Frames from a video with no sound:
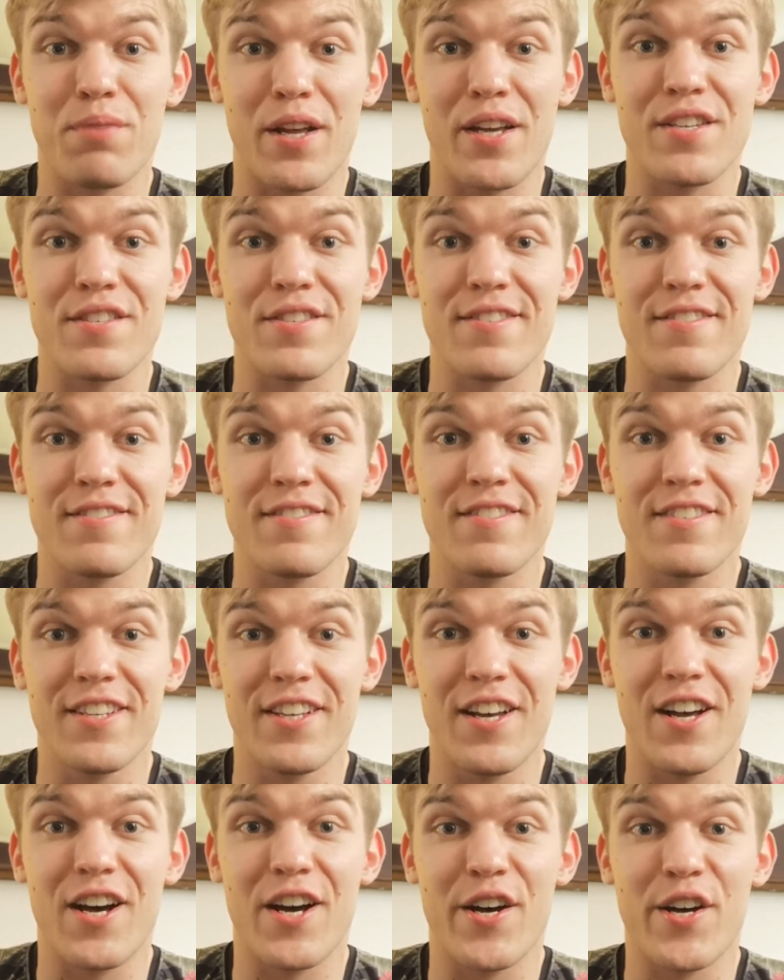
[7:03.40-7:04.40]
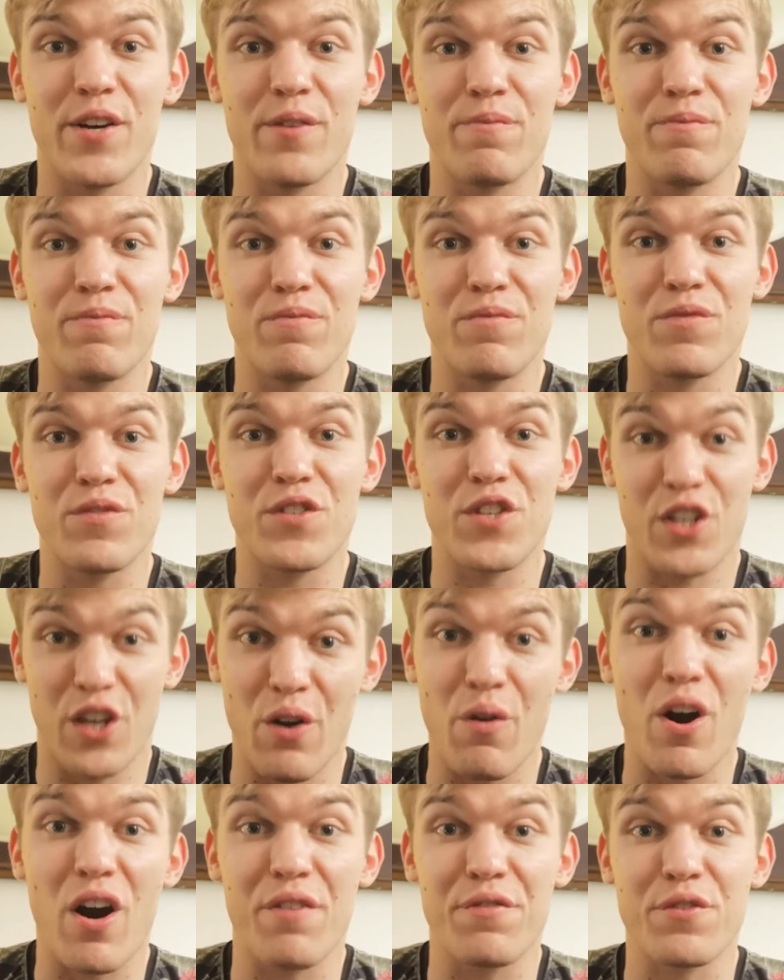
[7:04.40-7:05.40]
place to
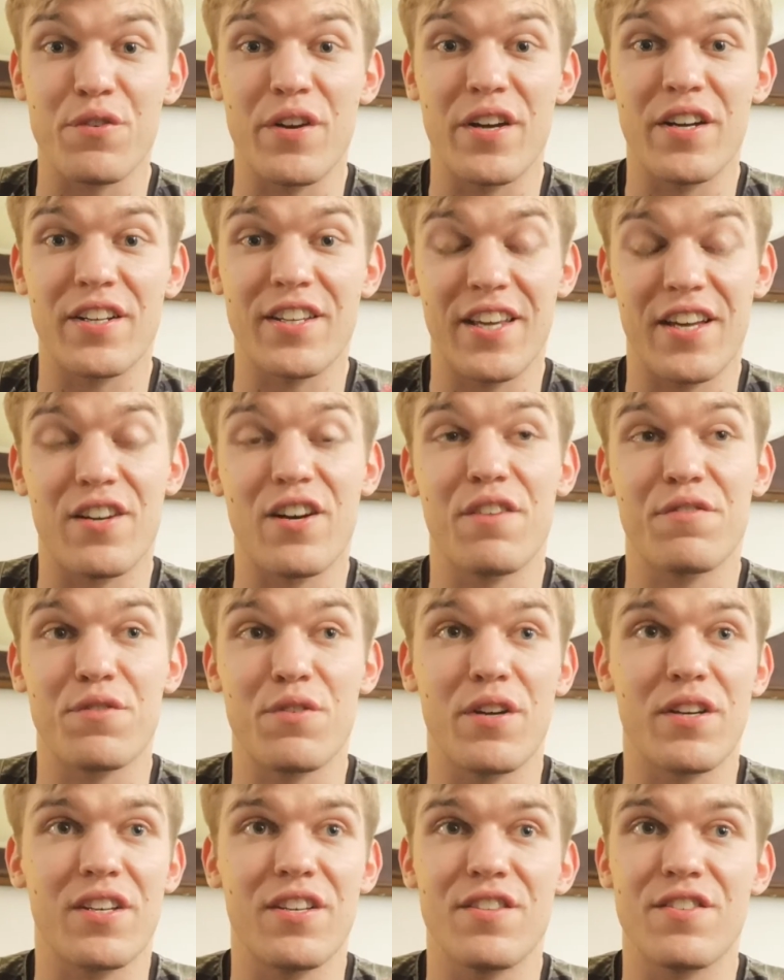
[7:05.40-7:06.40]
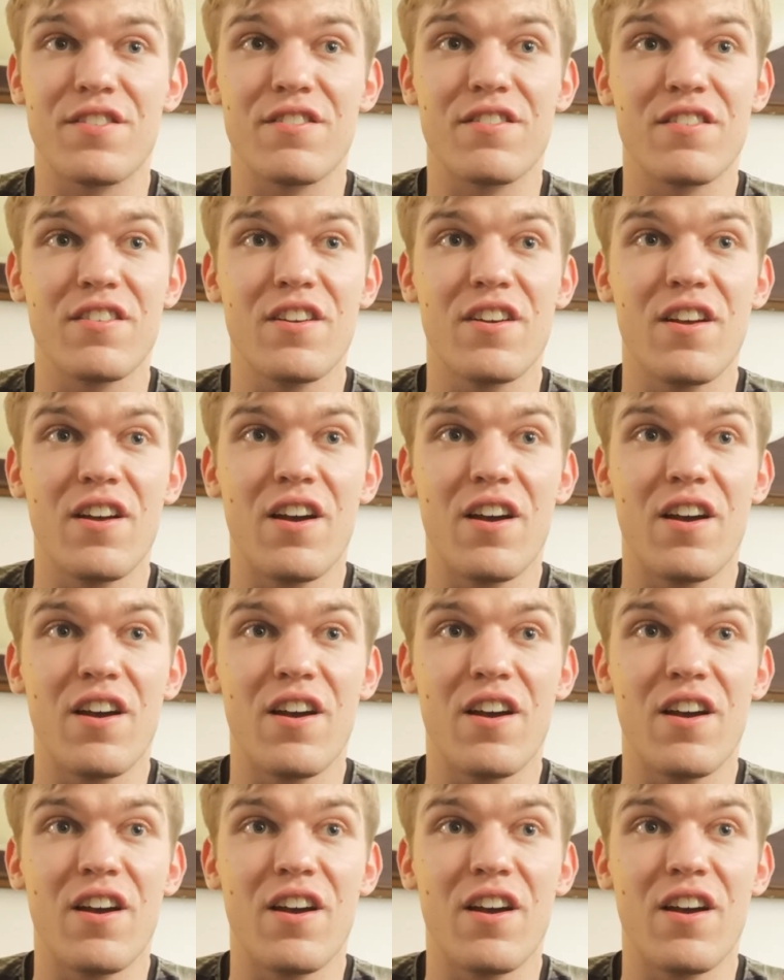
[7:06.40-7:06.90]
go after it and get after it, because